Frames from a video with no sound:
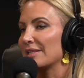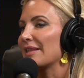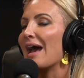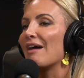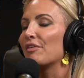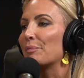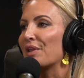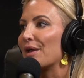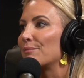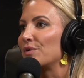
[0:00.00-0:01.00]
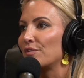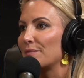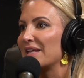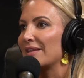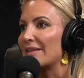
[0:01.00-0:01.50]
let's say the Have a
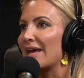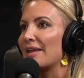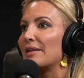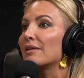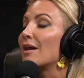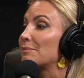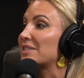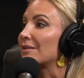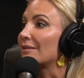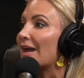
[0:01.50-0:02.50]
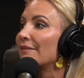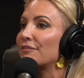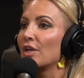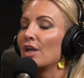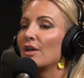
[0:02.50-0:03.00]
Plant movement then comes to
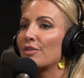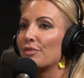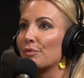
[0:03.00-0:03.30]
life